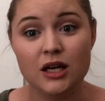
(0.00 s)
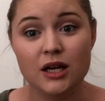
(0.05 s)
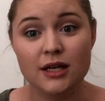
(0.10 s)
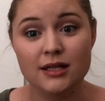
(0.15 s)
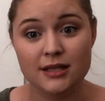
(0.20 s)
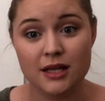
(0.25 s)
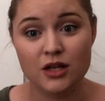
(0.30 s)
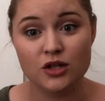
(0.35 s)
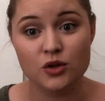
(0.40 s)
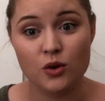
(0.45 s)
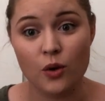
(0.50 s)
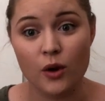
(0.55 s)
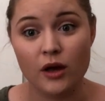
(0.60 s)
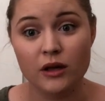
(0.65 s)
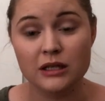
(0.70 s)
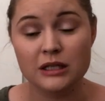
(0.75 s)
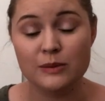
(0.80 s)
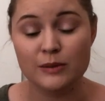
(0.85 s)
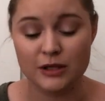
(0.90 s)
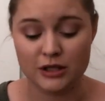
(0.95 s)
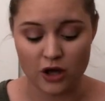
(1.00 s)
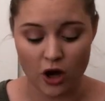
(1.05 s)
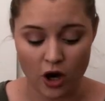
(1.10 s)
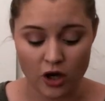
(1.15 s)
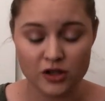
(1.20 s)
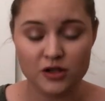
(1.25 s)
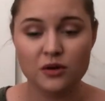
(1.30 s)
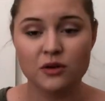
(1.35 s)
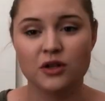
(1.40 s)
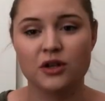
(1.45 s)
essential oils, but to
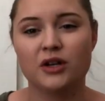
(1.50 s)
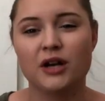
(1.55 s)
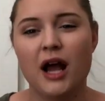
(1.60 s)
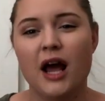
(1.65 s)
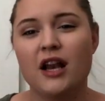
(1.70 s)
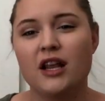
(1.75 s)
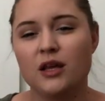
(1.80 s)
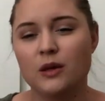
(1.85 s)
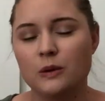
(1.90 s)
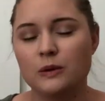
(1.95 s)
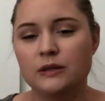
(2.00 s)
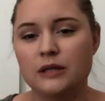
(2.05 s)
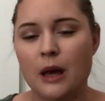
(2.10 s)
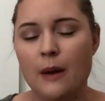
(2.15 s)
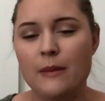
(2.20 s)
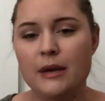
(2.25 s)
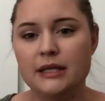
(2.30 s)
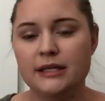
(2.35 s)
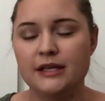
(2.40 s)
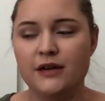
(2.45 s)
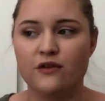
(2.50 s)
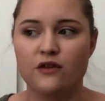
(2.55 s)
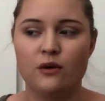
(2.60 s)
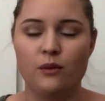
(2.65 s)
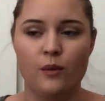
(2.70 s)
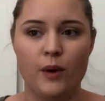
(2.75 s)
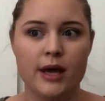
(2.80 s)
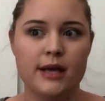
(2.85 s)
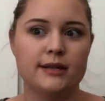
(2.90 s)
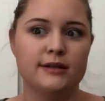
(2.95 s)
also learn how to use them in
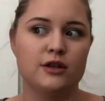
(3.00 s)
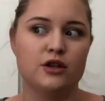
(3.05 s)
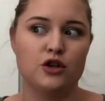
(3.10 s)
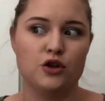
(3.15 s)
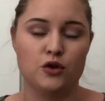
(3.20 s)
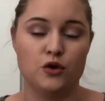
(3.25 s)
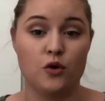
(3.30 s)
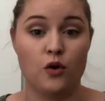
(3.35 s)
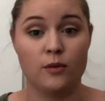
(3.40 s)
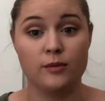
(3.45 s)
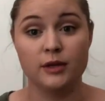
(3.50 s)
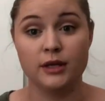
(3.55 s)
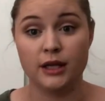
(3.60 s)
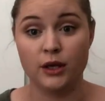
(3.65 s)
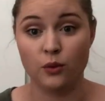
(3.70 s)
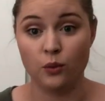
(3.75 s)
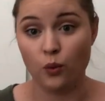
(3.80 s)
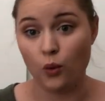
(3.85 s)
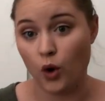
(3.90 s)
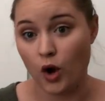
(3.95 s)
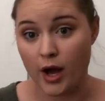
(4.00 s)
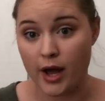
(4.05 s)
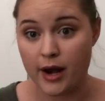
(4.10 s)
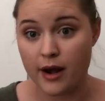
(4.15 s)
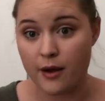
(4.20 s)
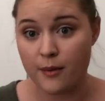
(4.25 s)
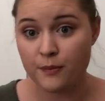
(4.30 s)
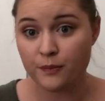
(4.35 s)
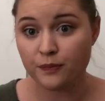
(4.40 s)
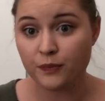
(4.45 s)
different ways than you normally would.